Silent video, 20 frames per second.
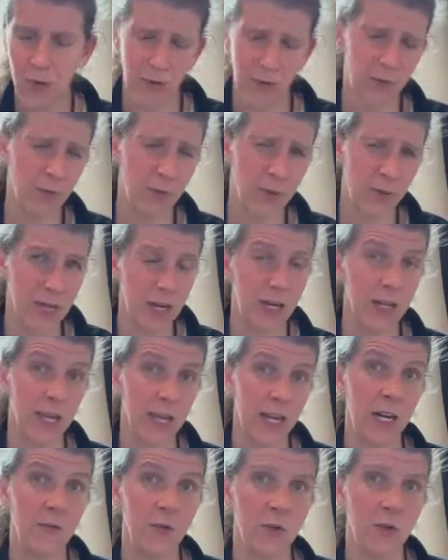But for me, yeah,
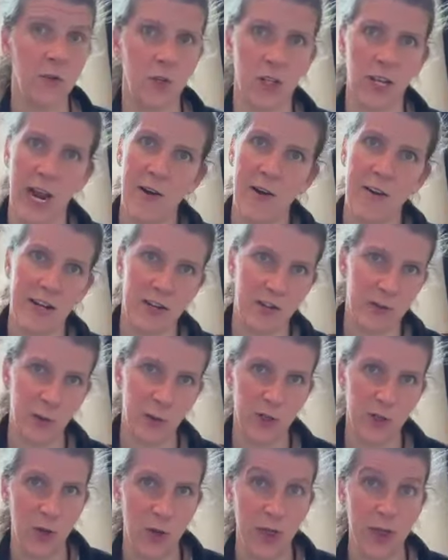canine functional character is
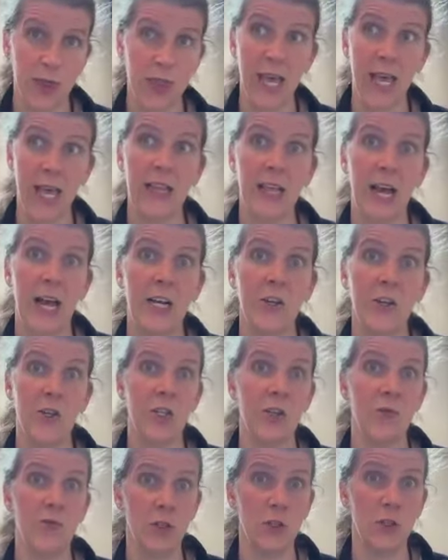also a thing that I
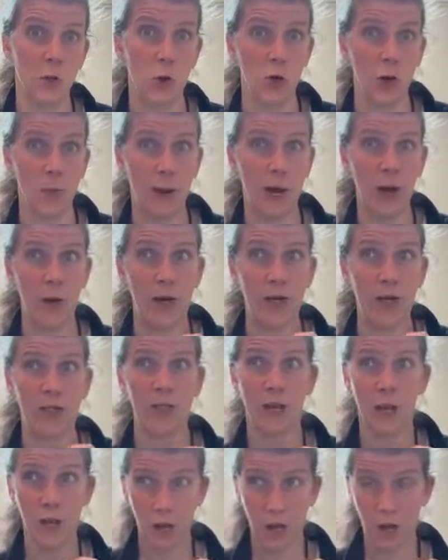just love to talk about,
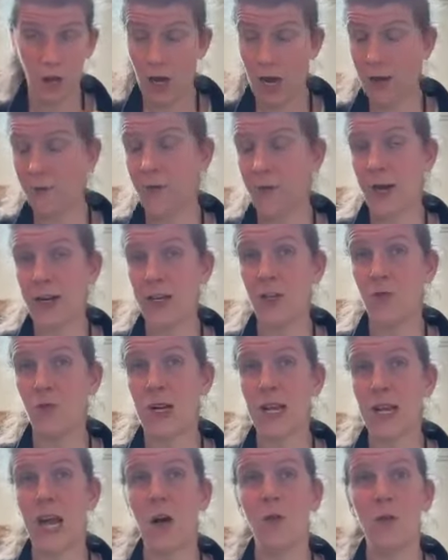and I find
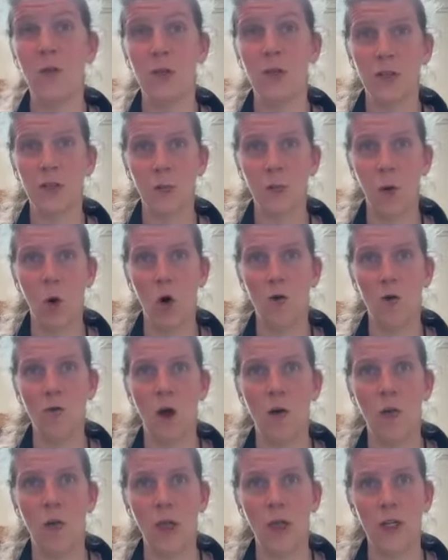it's really helpful and supportive,
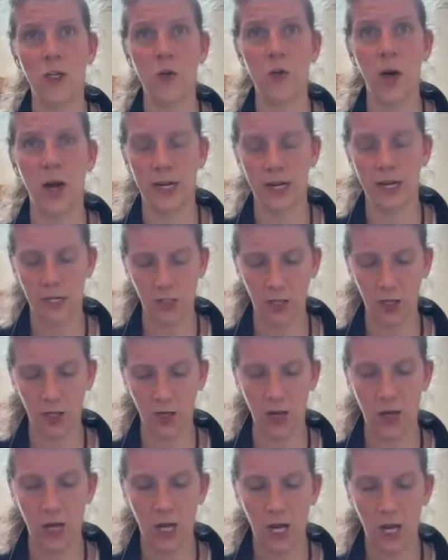rather than trying
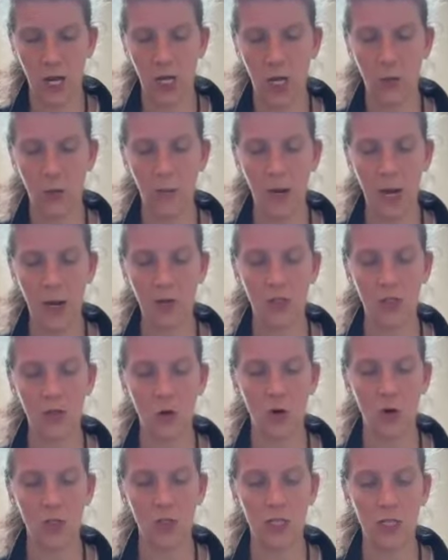to lump our
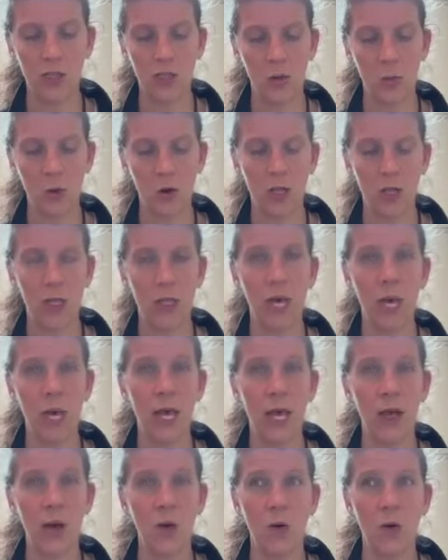dogs into one
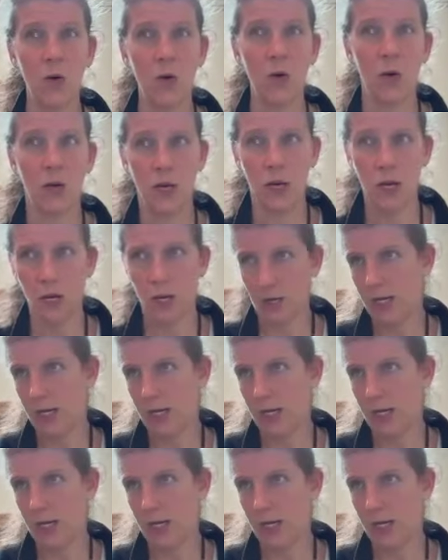thing, or